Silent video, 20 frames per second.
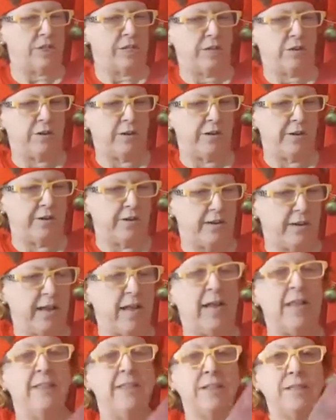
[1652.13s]
cherry.
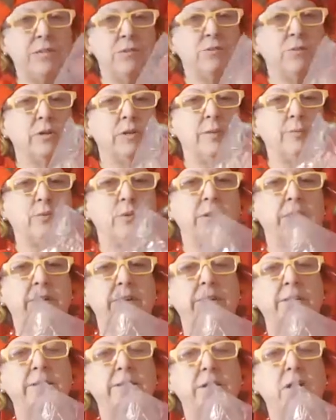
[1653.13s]
This is really
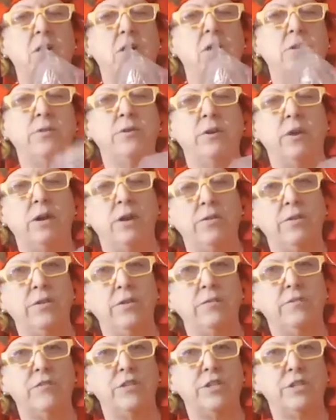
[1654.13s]
pretty. The all the all the
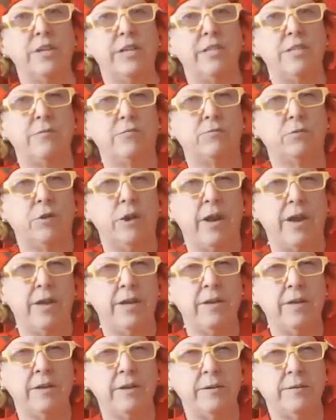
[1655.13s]
different shades of
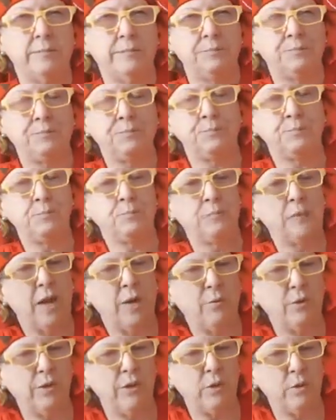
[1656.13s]
red.
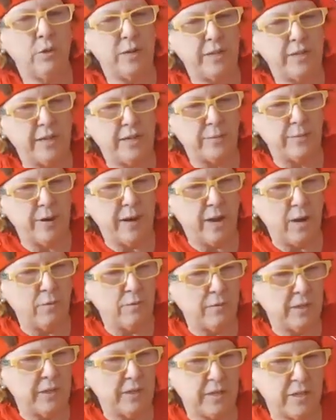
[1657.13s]
I really don't want to take them
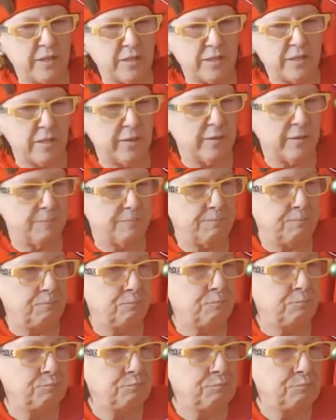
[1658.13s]
out because um,
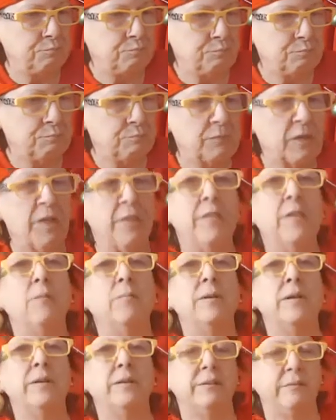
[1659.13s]
they'll
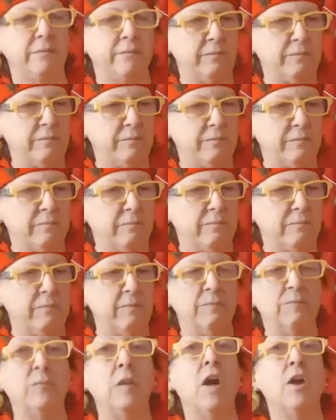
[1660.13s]
be
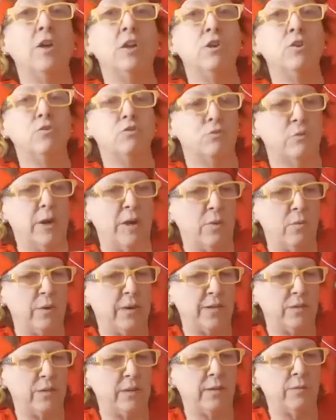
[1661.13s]
not used right
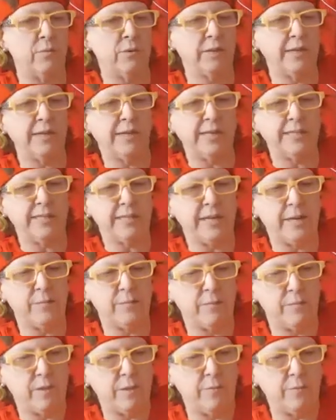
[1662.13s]
away. So I'd really like to keep
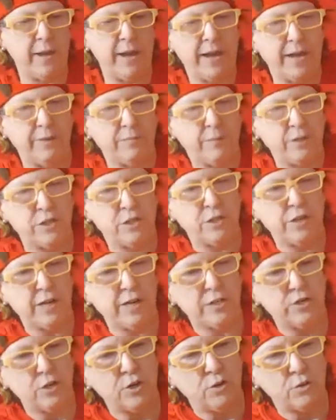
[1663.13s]
them in the bag. But you
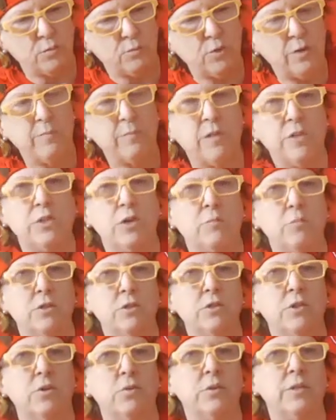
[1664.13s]
guys know, pretty much
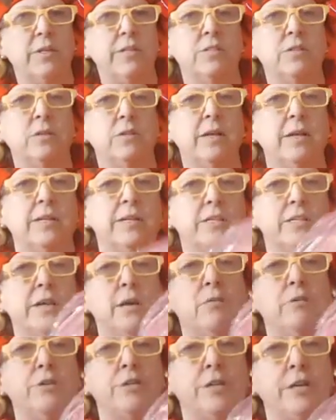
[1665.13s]
almost know what these look like. The
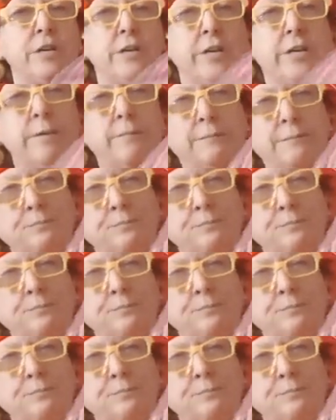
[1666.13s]
sour cherry.